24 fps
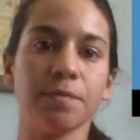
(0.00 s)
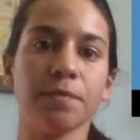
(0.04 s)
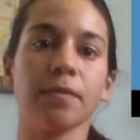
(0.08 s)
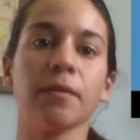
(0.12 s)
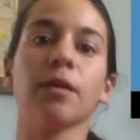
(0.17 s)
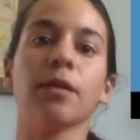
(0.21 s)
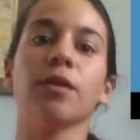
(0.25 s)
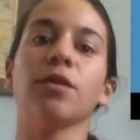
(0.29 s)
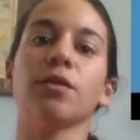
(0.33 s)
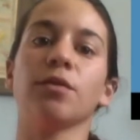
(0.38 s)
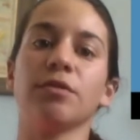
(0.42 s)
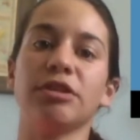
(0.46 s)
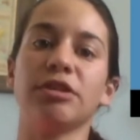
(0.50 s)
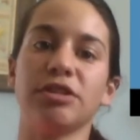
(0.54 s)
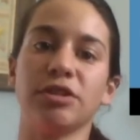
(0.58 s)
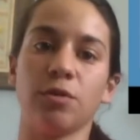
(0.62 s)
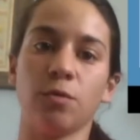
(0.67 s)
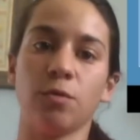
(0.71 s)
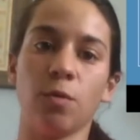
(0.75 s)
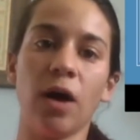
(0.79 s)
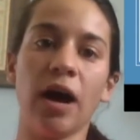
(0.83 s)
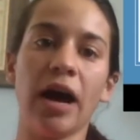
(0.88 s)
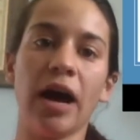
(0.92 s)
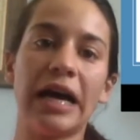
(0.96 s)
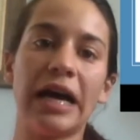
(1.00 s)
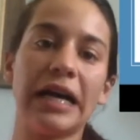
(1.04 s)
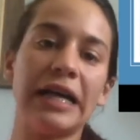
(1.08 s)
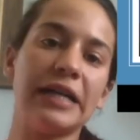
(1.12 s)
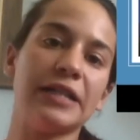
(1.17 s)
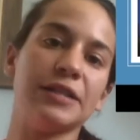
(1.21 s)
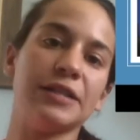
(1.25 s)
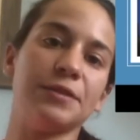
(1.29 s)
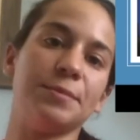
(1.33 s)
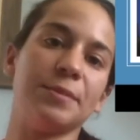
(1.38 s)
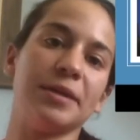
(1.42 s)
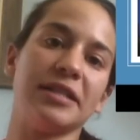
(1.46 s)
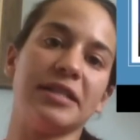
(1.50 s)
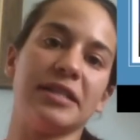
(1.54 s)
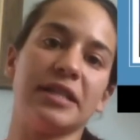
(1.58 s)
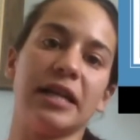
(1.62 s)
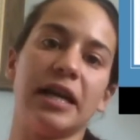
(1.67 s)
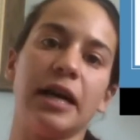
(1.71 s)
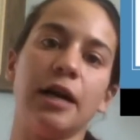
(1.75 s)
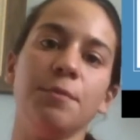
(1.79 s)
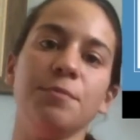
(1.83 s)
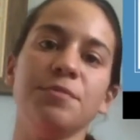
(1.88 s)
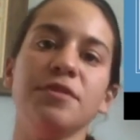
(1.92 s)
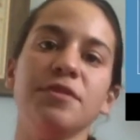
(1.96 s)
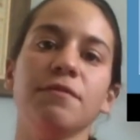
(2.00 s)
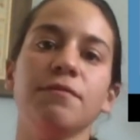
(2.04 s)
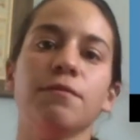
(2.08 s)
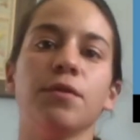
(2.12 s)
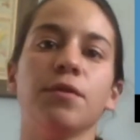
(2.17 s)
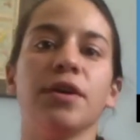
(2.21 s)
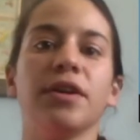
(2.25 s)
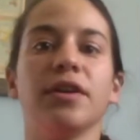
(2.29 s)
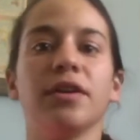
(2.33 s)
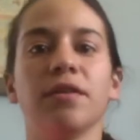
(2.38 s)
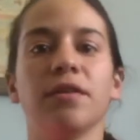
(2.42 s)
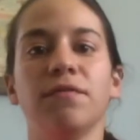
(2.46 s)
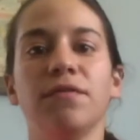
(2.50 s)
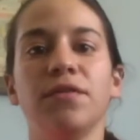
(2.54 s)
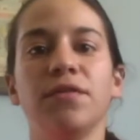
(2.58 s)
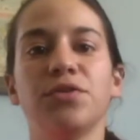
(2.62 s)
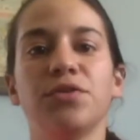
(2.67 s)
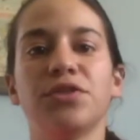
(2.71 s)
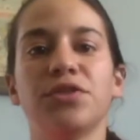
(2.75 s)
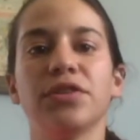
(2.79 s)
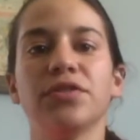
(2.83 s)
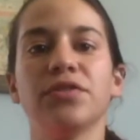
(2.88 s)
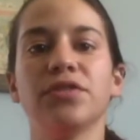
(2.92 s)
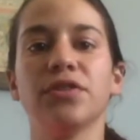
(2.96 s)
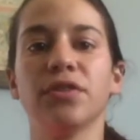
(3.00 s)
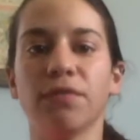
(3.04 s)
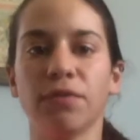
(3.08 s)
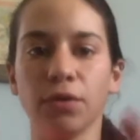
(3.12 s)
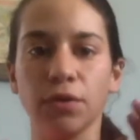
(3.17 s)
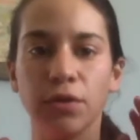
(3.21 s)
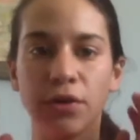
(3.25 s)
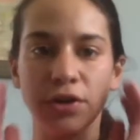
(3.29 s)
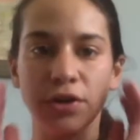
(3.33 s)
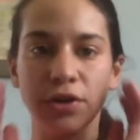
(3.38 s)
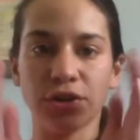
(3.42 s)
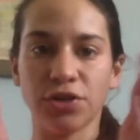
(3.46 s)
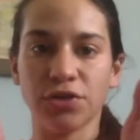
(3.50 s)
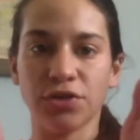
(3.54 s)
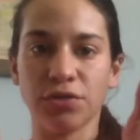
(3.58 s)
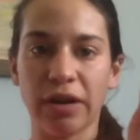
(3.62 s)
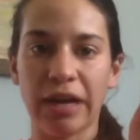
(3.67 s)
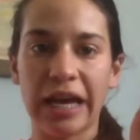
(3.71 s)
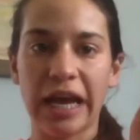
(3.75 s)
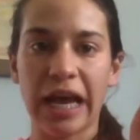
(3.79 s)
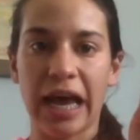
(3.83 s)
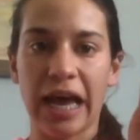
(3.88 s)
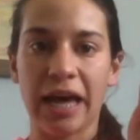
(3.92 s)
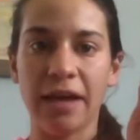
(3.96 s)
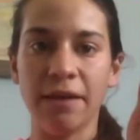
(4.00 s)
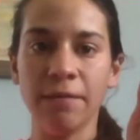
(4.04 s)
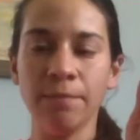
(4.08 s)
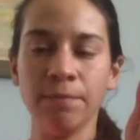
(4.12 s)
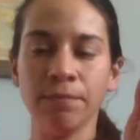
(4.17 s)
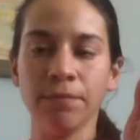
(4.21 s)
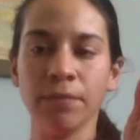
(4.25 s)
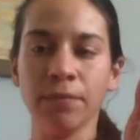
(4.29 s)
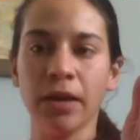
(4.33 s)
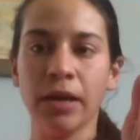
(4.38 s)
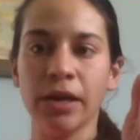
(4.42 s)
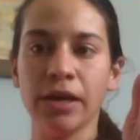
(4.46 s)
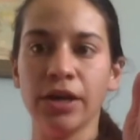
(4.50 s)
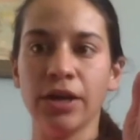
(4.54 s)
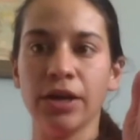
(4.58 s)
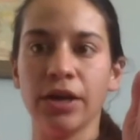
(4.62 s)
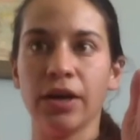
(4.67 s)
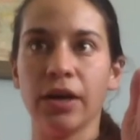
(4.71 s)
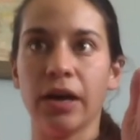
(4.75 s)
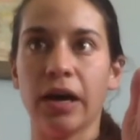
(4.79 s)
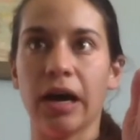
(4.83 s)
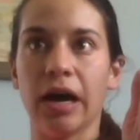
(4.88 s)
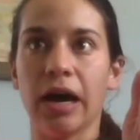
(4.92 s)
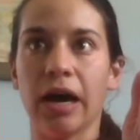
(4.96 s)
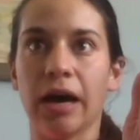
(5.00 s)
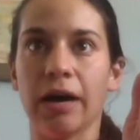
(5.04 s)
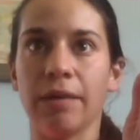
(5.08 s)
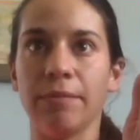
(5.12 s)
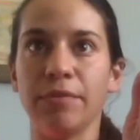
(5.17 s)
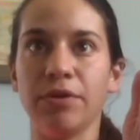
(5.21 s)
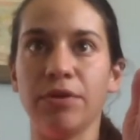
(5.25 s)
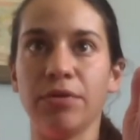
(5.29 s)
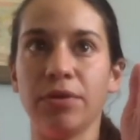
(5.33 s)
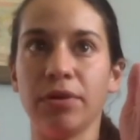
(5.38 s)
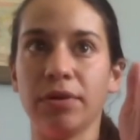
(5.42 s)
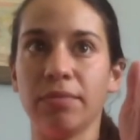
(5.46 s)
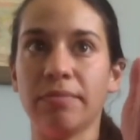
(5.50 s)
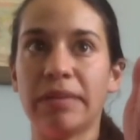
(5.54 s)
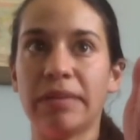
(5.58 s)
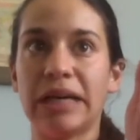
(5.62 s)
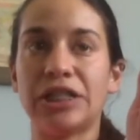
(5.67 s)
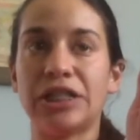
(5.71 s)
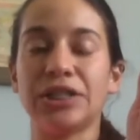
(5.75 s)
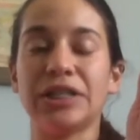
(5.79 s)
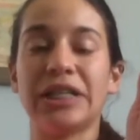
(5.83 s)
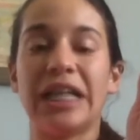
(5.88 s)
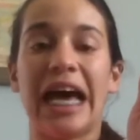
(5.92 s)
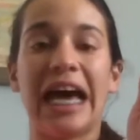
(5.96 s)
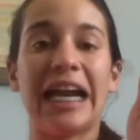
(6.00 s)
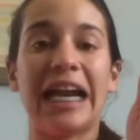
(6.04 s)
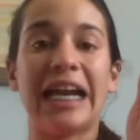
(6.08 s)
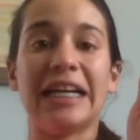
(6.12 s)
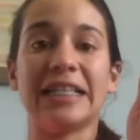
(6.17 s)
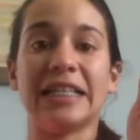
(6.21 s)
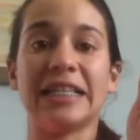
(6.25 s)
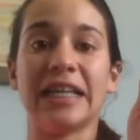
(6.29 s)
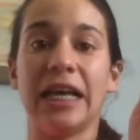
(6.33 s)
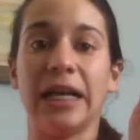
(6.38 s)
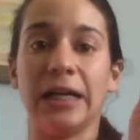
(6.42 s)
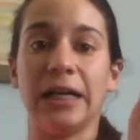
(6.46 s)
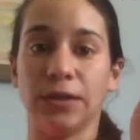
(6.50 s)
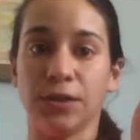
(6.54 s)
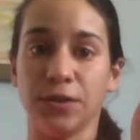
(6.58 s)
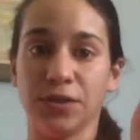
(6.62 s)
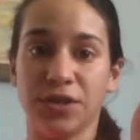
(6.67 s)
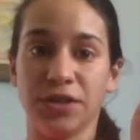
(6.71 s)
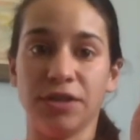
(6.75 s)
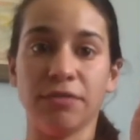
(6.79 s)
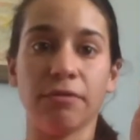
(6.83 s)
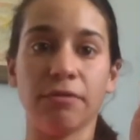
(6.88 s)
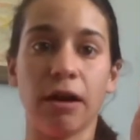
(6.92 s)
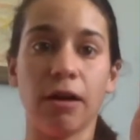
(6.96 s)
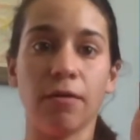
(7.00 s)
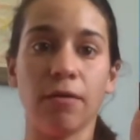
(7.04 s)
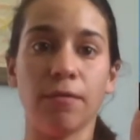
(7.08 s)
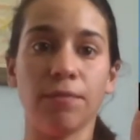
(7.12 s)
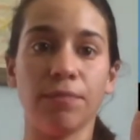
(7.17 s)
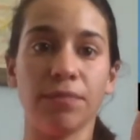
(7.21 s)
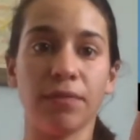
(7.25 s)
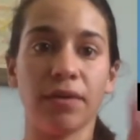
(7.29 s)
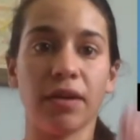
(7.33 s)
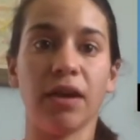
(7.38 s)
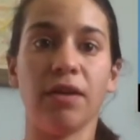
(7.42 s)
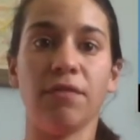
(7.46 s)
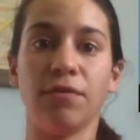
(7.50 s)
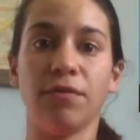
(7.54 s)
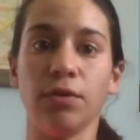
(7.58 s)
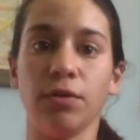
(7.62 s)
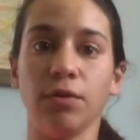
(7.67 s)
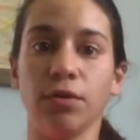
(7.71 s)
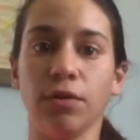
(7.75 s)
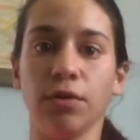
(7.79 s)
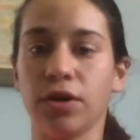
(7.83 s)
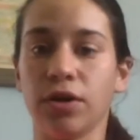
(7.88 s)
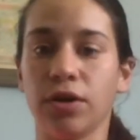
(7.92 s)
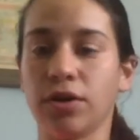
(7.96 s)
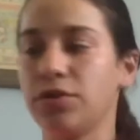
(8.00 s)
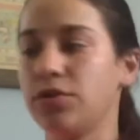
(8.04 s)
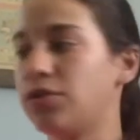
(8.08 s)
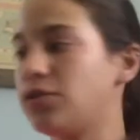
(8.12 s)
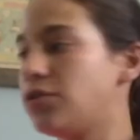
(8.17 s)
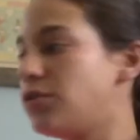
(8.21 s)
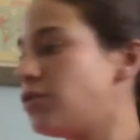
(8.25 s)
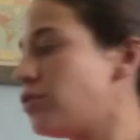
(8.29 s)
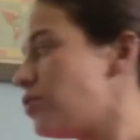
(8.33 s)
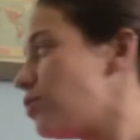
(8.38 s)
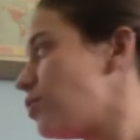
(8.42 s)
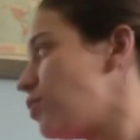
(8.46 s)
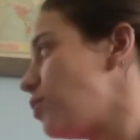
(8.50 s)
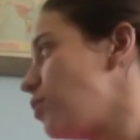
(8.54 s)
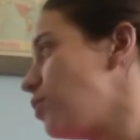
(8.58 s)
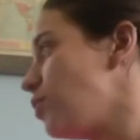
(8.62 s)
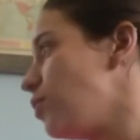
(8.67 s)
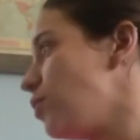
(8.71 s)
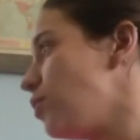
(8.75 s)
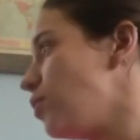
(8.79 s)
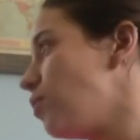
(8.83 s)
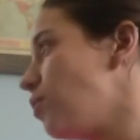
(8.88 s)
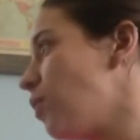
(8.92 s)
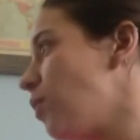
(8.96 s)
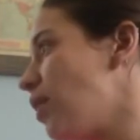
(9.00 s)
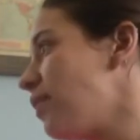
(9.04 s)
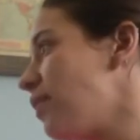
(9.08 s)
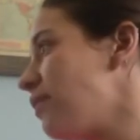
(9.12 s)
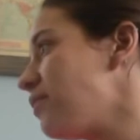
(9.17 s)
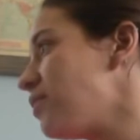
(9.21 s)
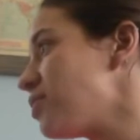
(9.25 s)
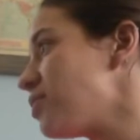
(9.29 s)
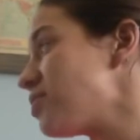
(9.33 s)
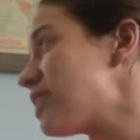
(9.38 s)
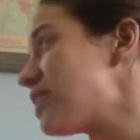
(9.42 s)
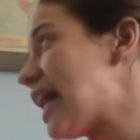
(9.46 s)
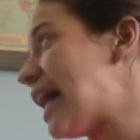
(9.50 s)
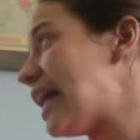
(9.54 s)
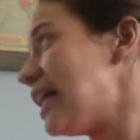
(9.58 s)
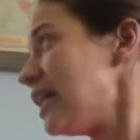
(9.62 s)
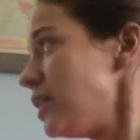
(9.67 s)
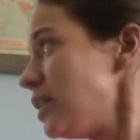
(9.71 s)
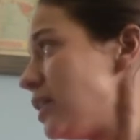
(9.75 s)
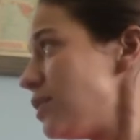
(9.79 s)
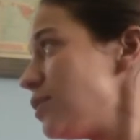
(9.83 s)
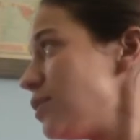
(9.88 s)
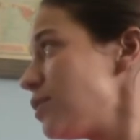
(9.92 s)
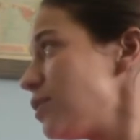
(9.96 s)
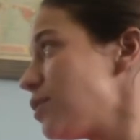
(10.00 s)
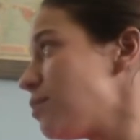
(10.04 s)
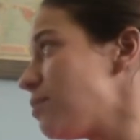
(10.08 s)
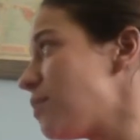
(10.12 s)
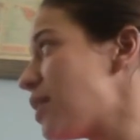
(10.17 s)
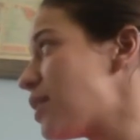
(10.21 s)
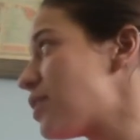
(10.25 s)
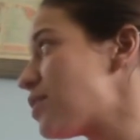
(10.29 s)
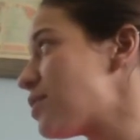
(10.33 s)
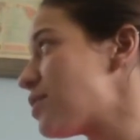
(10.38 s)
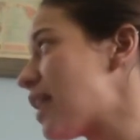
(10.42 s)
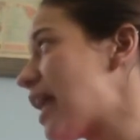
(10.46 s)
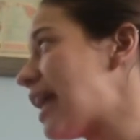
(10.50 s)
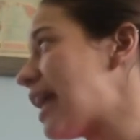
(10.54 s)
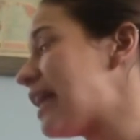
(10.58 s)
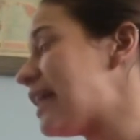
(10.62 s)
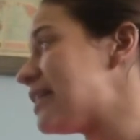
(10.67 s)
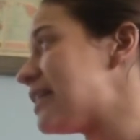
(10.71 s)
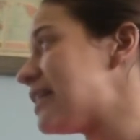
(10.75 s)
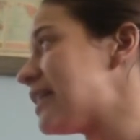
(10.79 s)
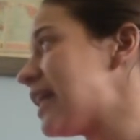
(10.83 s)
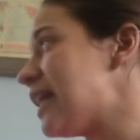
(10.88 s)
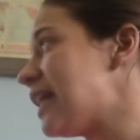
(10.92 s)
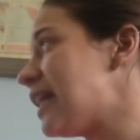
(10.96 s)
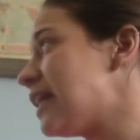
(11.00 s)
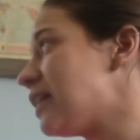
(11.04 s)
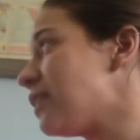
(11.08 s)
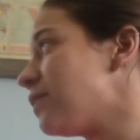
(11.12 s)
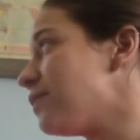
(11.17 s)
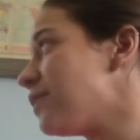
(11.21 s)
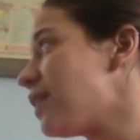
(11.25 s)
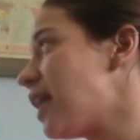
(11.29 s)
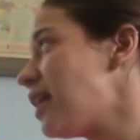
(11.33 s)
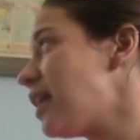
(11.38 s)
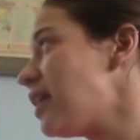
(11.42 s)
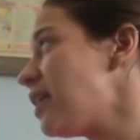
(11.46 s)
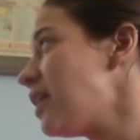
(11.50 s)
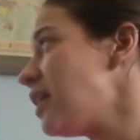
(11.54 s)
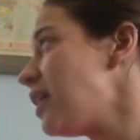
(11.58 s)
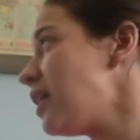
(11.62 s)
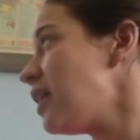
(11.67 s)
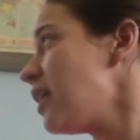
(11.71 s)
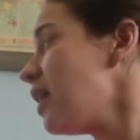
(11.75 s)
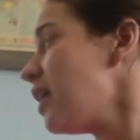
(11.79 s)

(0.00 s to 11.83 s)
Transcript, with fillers: The reason why is because it helps avoid confusion. So if you look straight ahead, um, you can measure that as angle 0. If you look to one of your sides, you can measure that as angle 90,